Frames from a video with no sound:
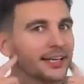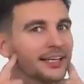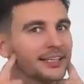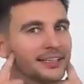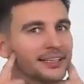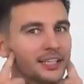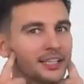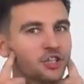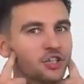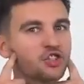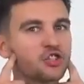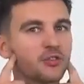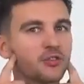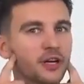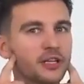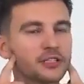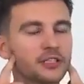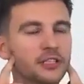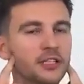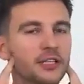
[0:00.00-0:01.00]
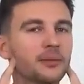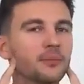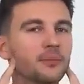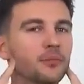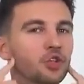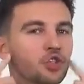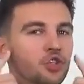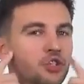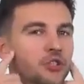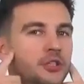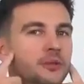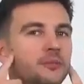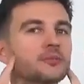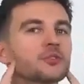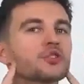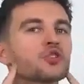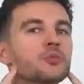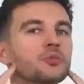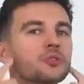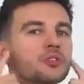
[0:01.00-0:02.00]
These are the chewing muscles,
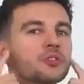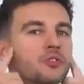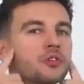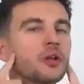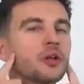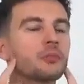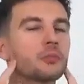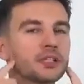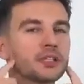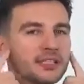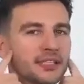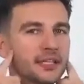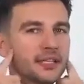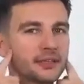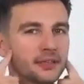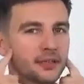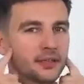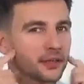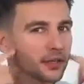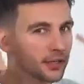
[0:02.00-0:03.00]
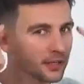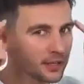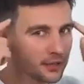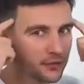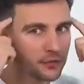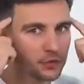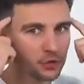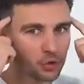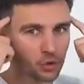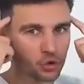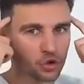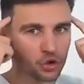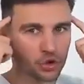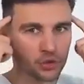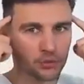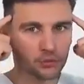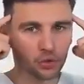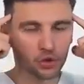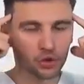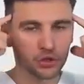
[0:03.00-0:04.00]
specifically the masseter and temporal
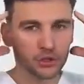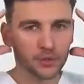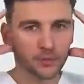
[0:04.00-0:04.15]
muscles.